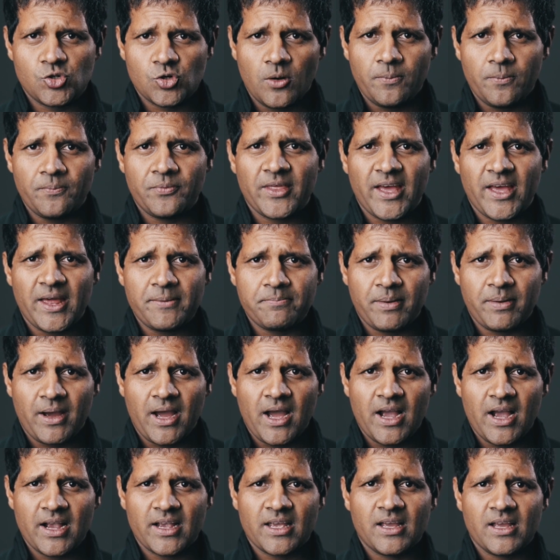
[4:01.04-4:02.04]
drop that
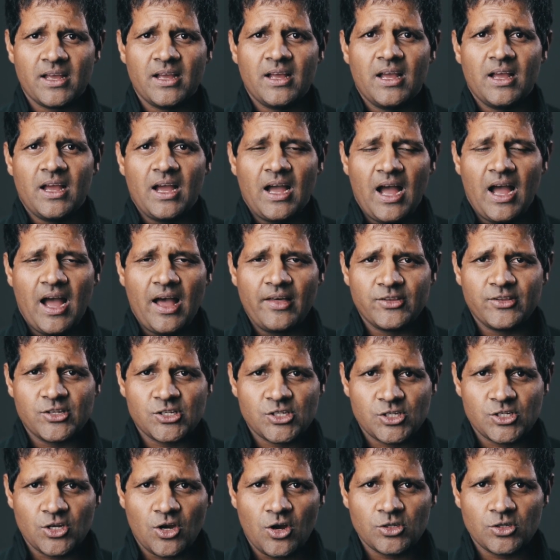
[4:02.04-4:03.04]
bag at the
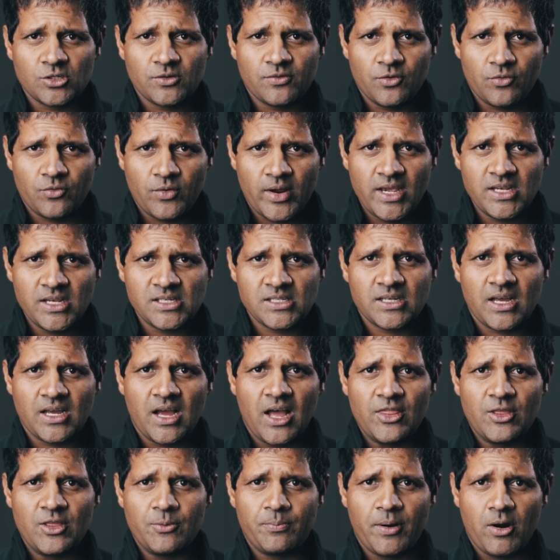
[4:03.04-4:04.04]
start of the race
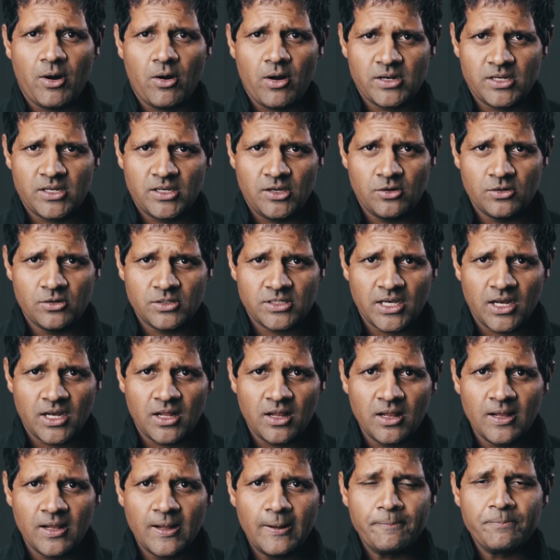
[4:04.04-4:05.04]
at the Paradis
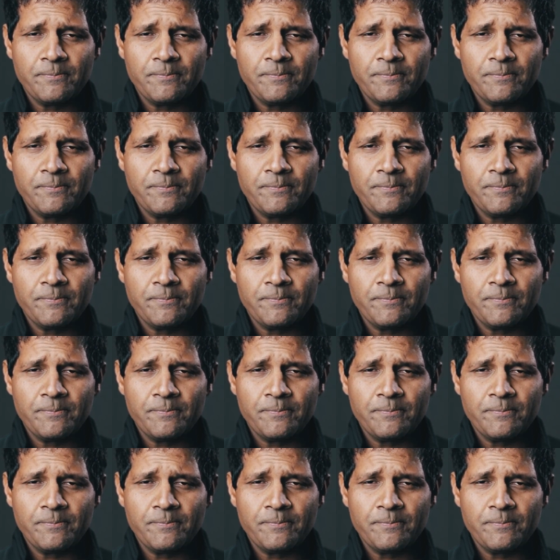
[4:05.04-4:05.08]
Hotel,